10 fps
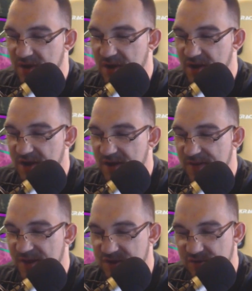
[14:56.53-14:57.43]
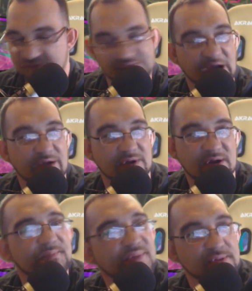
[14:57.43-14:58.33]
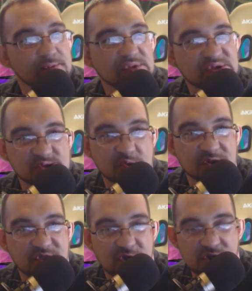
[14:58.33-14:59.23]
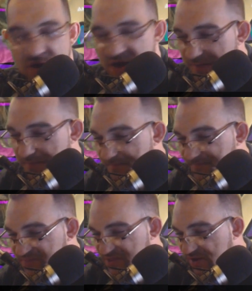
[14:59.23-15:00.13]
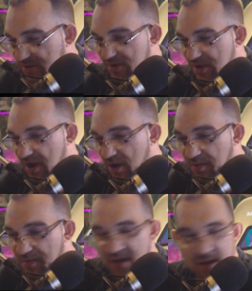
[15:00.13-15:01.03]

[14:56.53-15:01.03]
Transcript: and then you would fire it up and start taking your hit. Now,